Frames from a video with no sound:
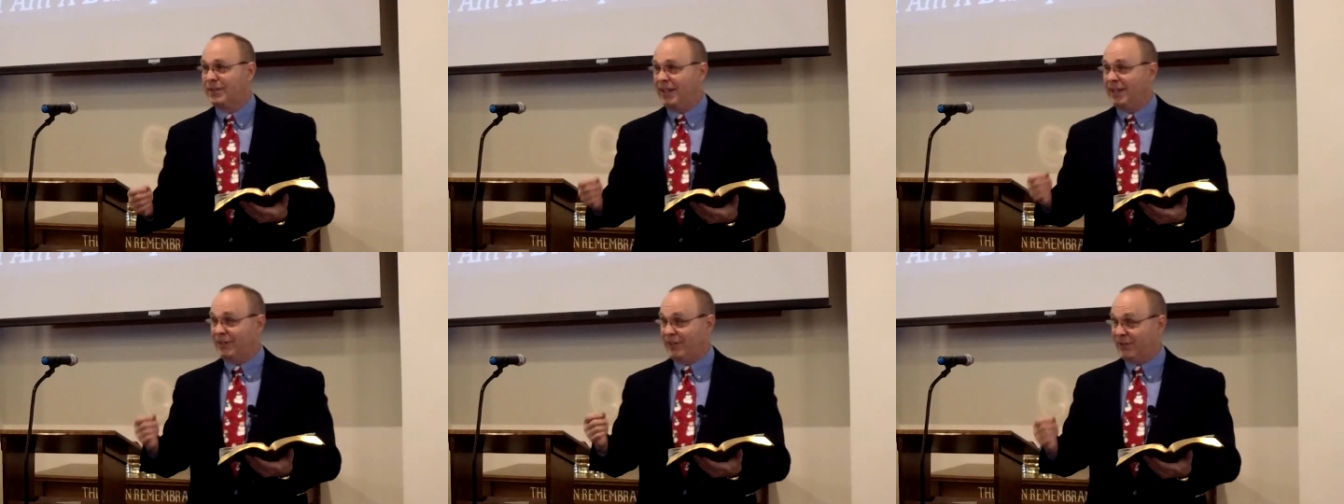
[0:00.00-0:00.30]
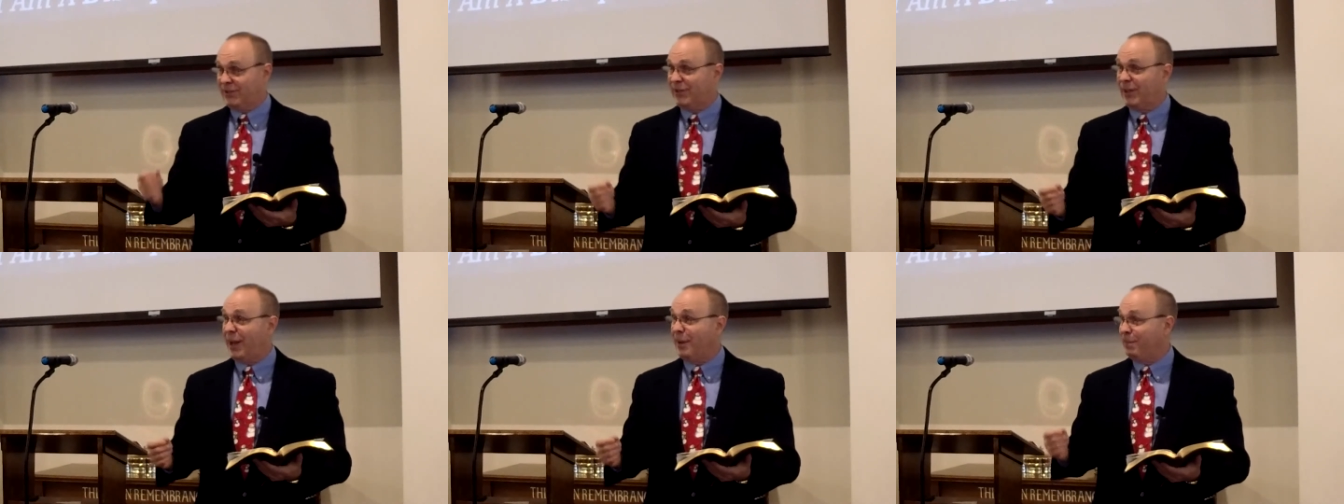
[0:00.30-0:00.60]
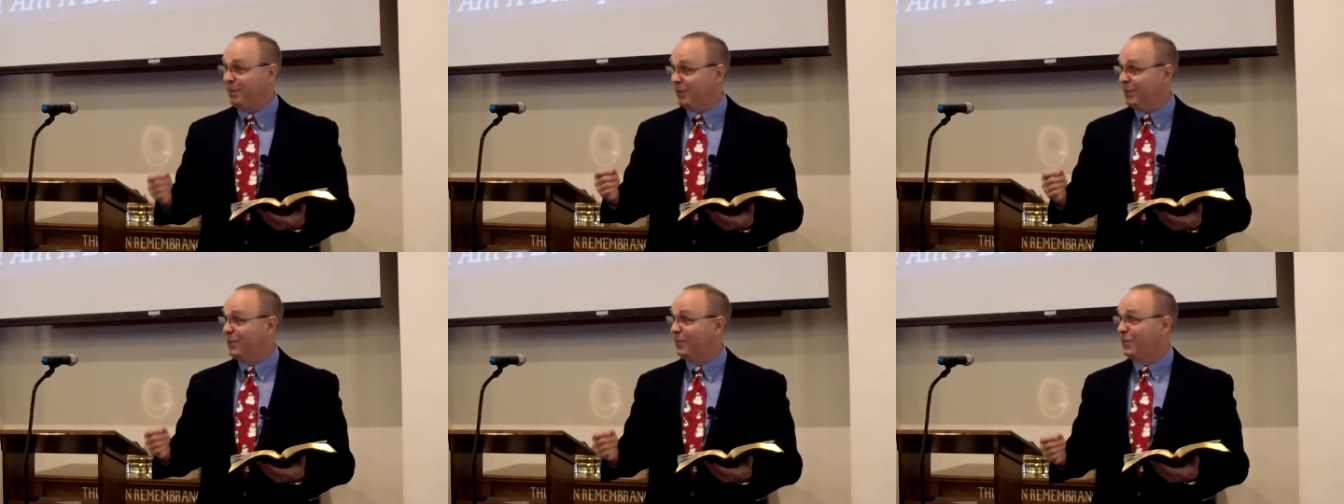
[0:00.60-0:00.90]
that
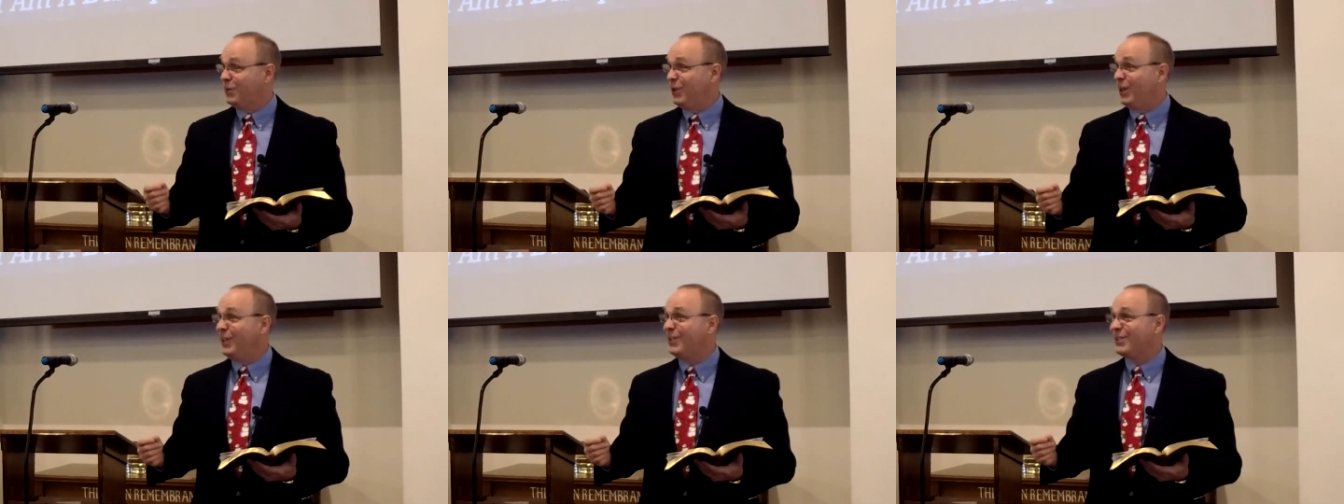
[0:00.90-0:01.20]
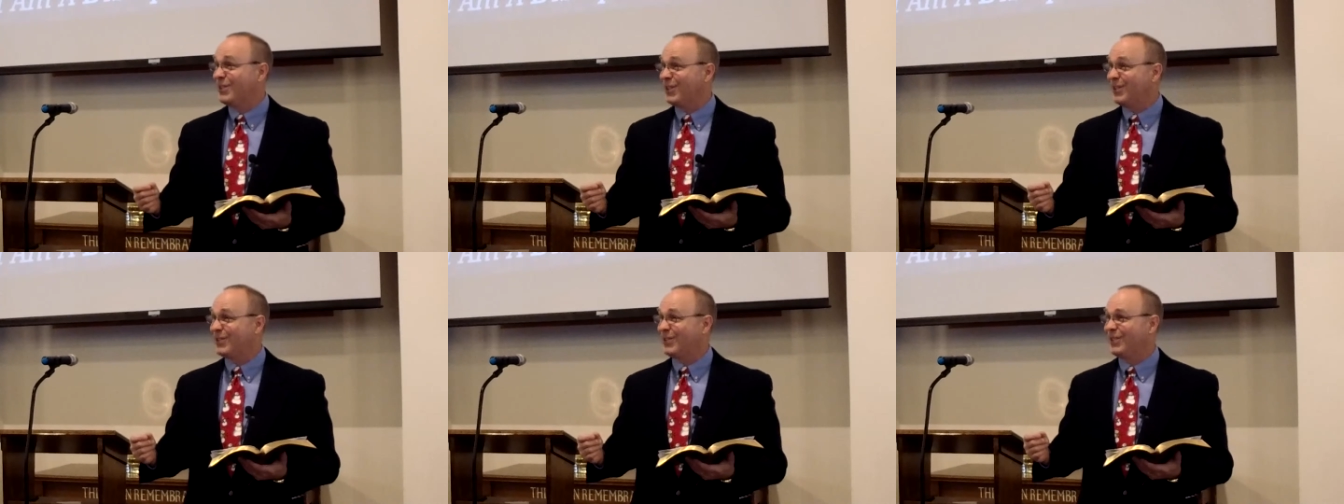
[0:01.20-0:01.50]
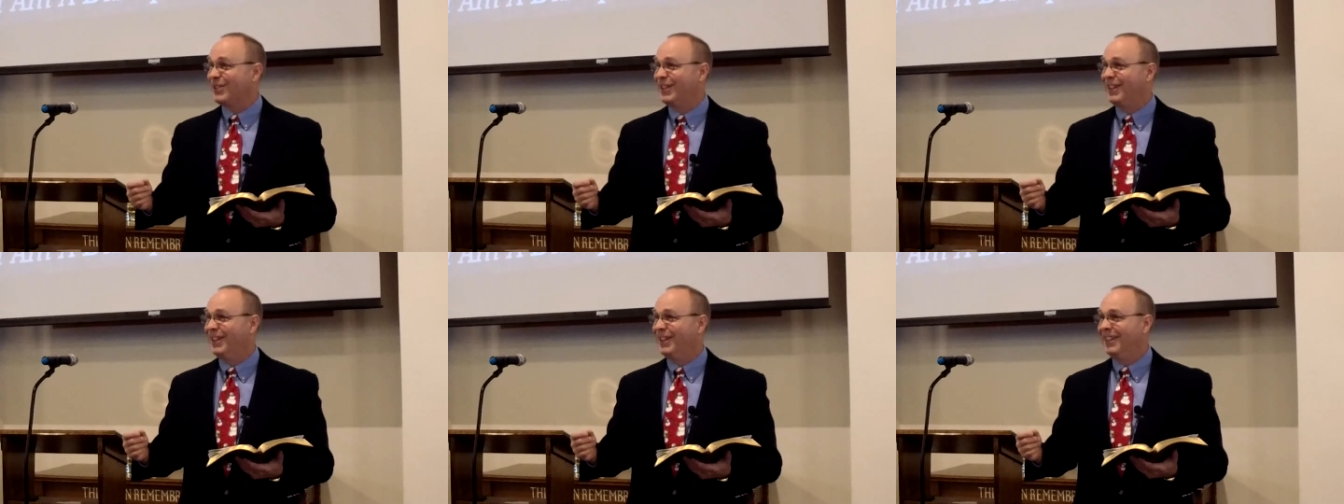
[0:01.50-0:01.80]
disciples of
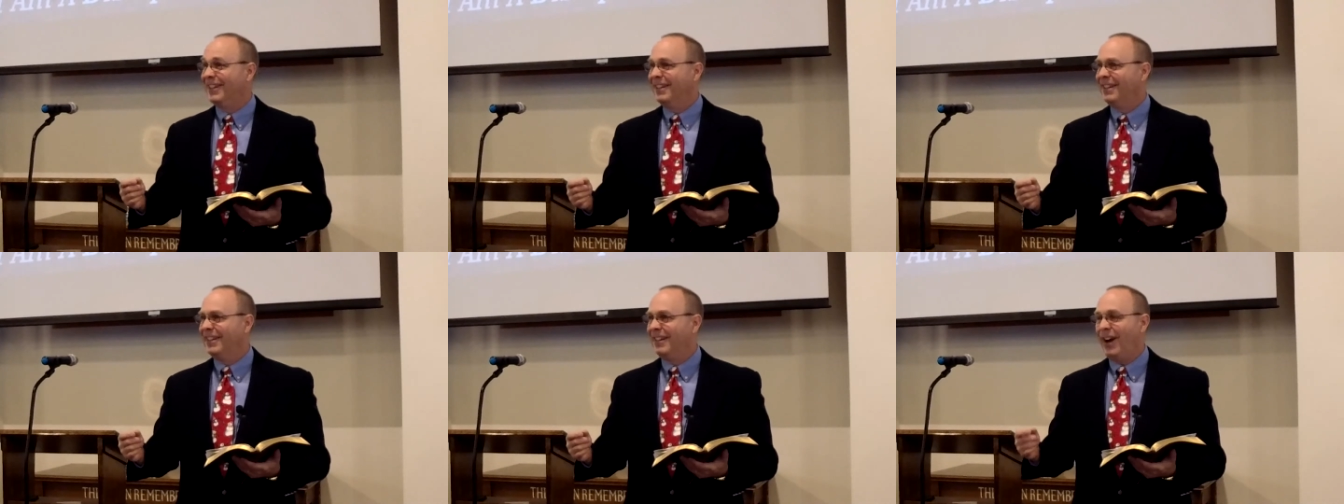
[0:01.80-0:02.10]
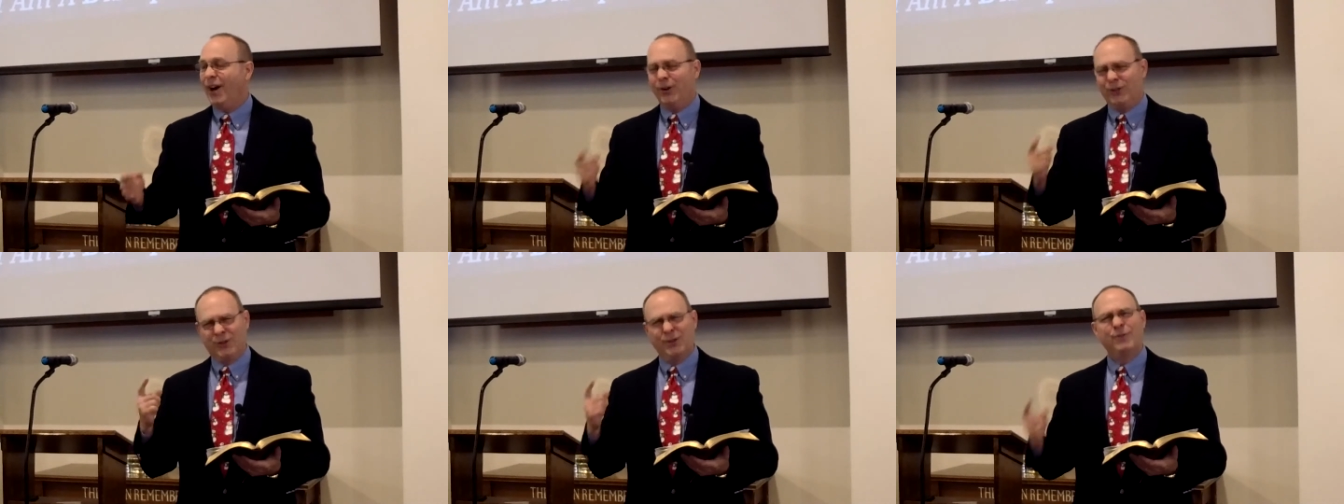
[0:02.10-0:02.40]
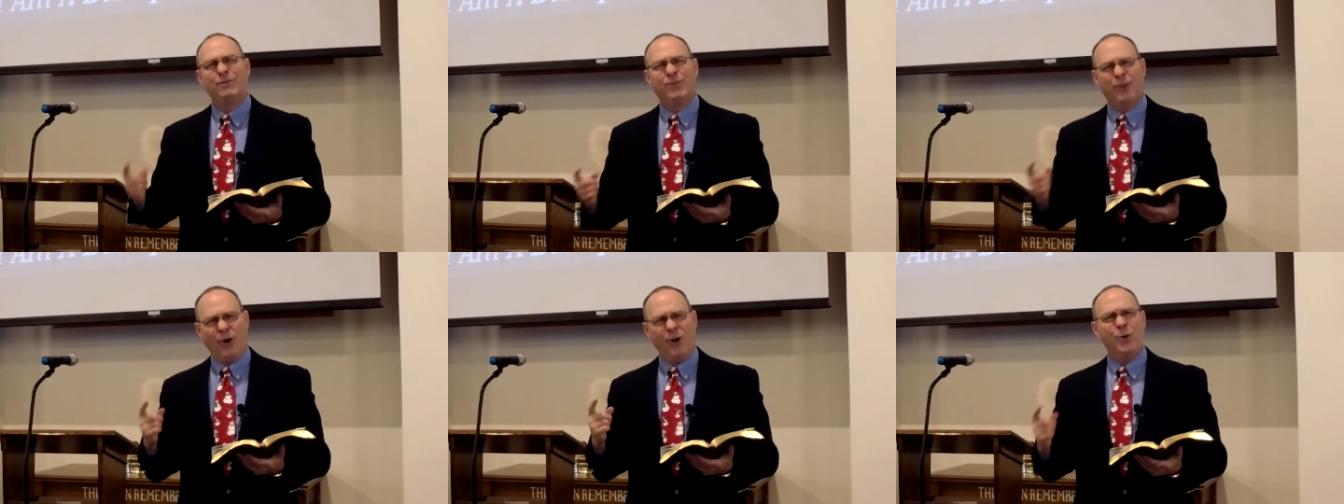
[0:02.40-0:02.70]
Jesus are
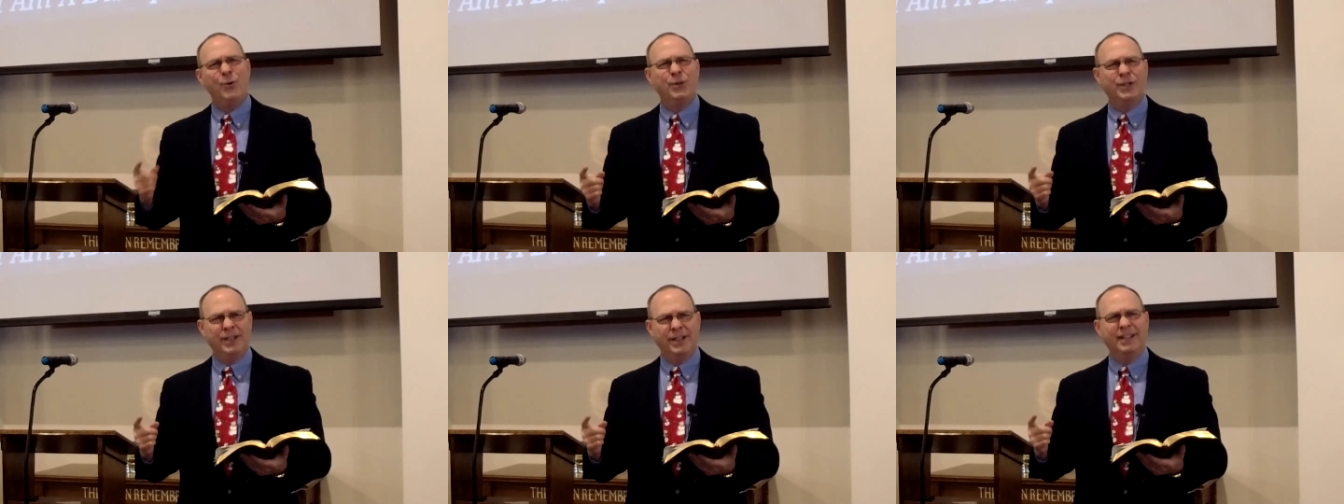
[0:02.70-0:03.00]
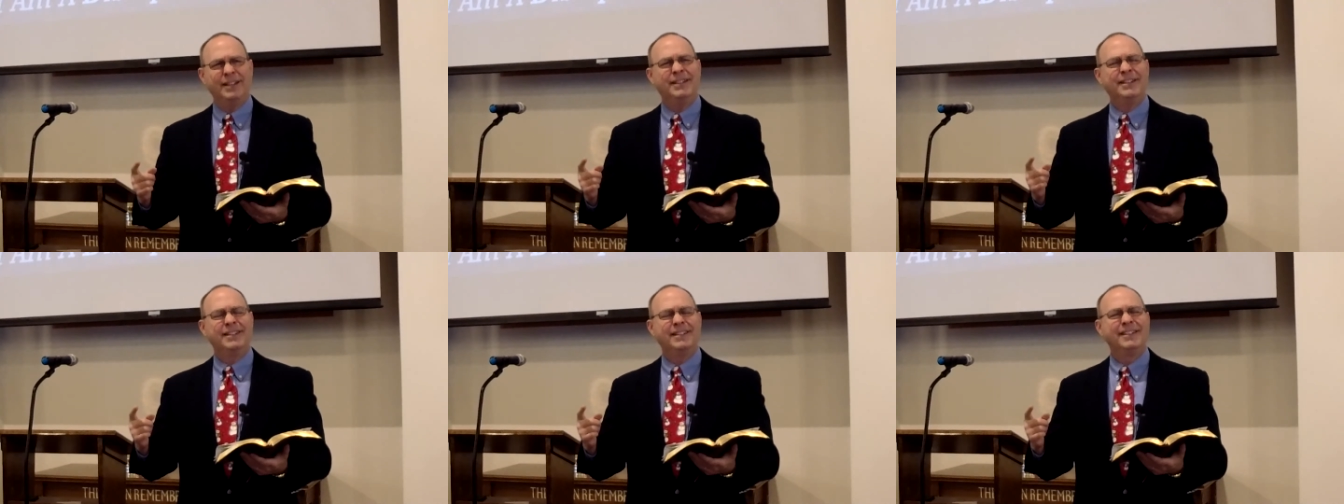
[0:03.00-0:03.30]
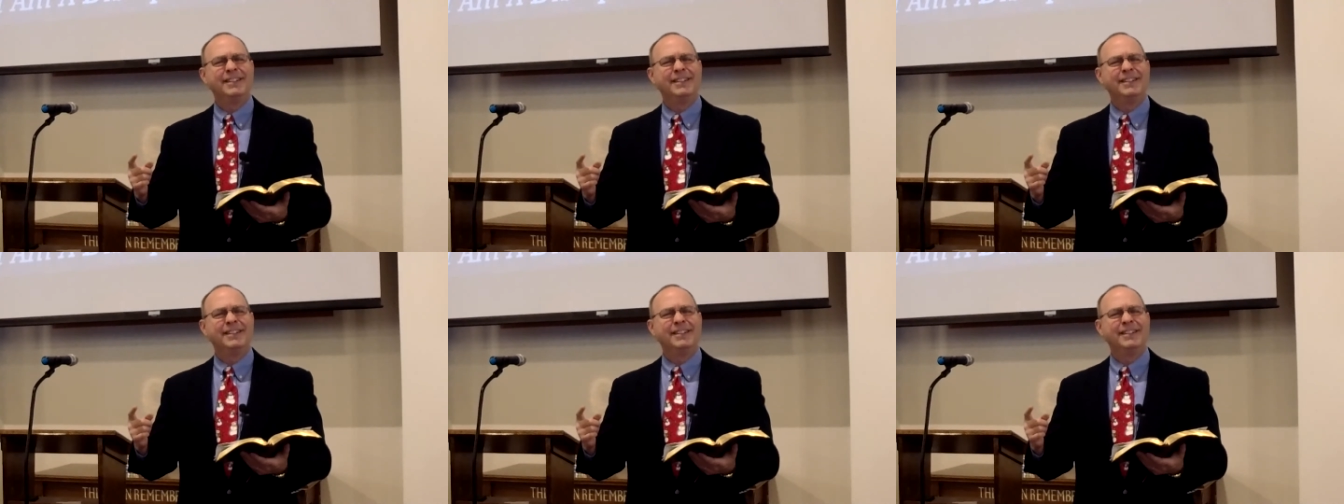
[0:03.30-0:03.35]
devoted